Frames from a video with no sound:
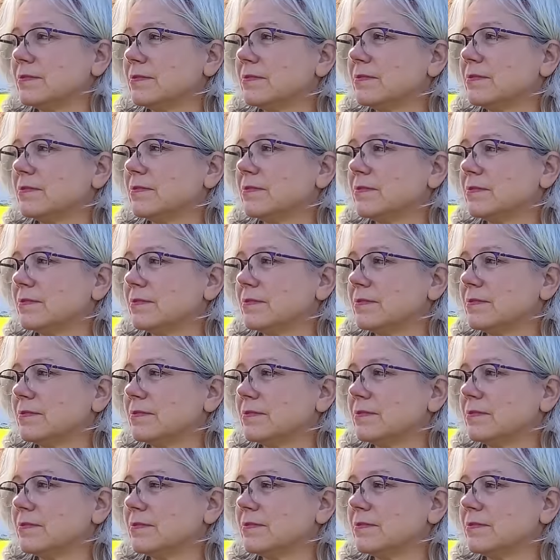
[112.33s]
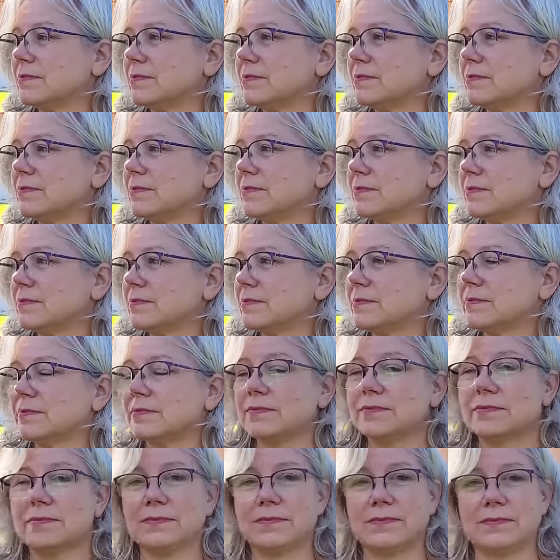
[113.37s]

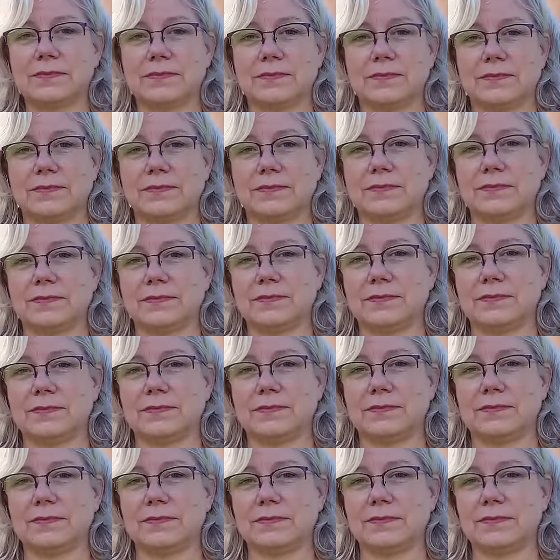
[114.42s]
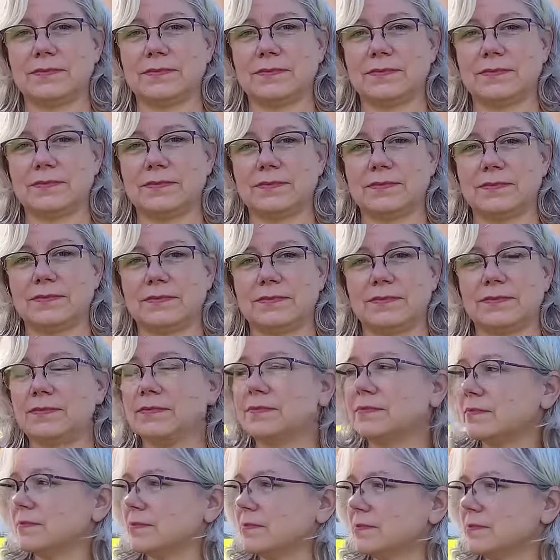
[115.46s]

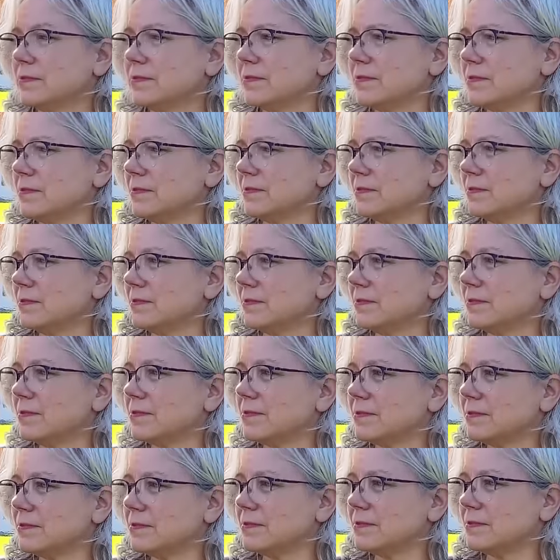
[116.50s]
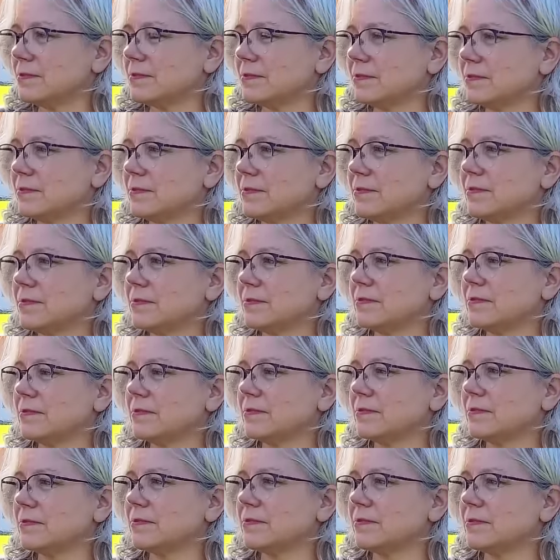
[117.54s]

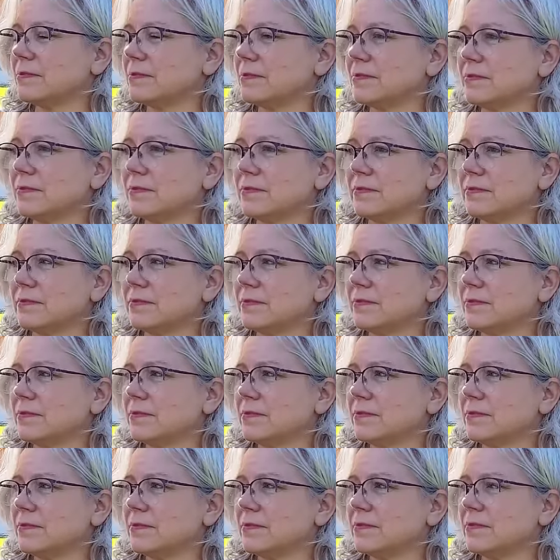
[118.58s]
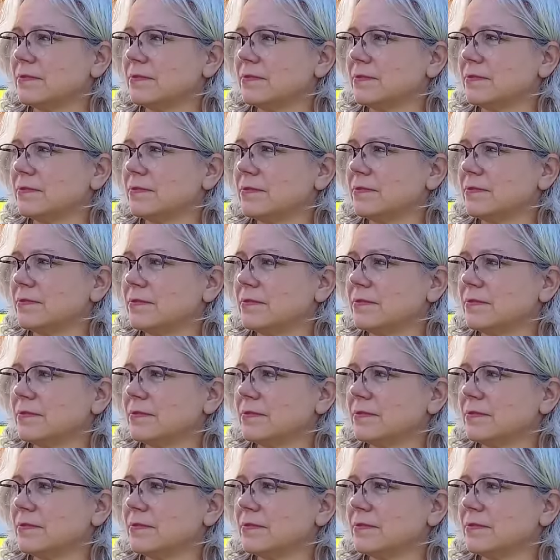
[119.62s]
[no speech]